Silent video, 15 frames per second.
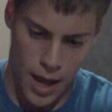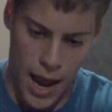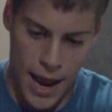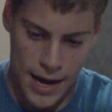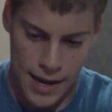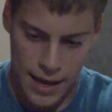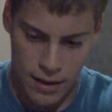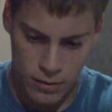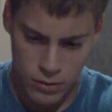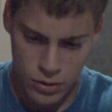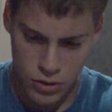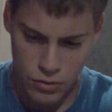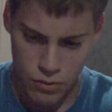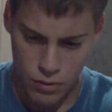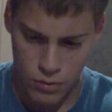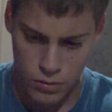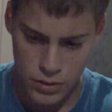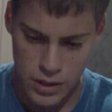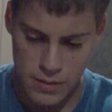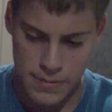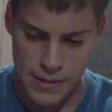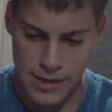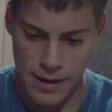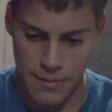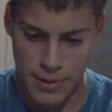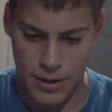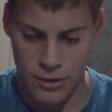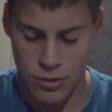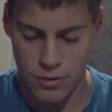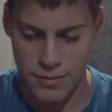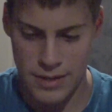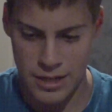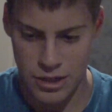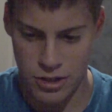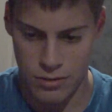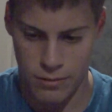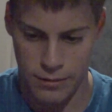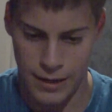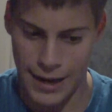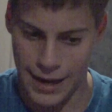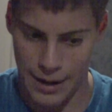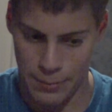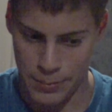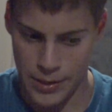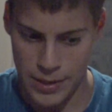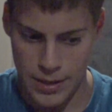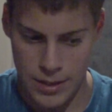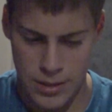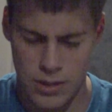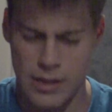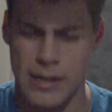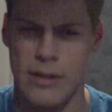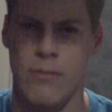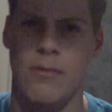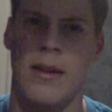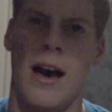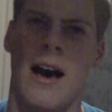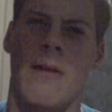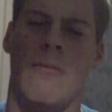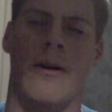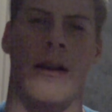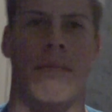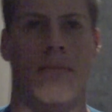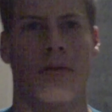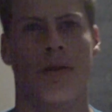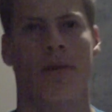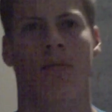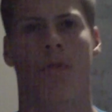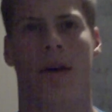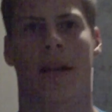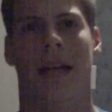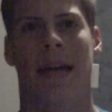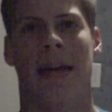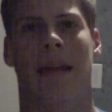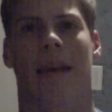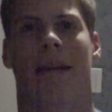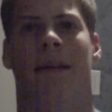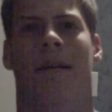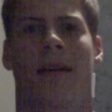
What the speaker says: And Elder Scrolls is becoming a traditional game. So they do not want to put one in.